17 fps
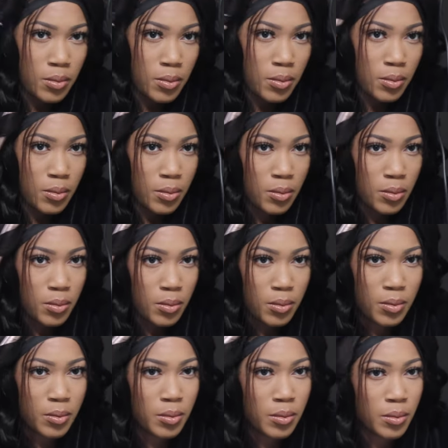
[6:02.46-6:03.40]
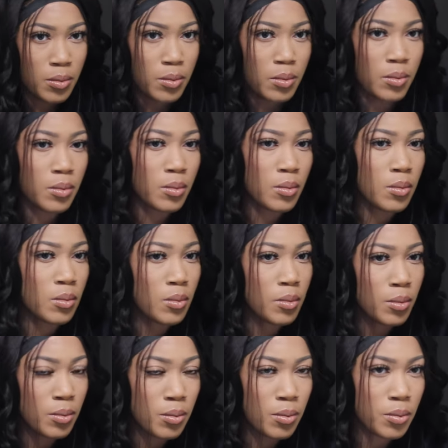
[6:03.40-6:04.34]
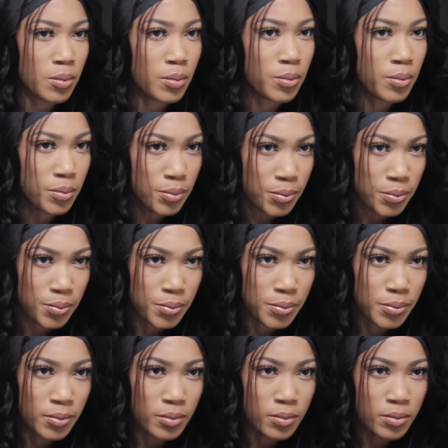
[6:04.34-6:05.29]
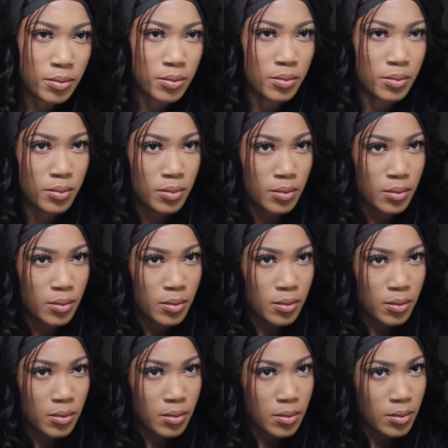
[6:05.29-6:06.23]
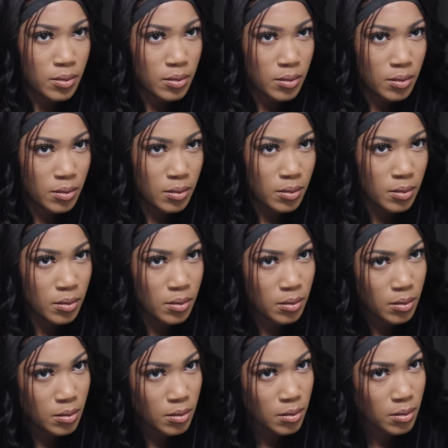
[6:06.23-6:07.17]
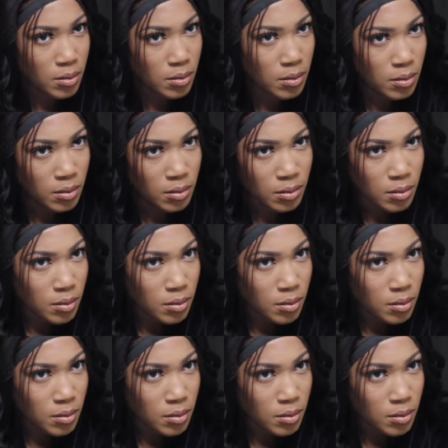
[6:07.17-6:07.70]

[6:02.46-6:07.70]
No one is speaking in this clip.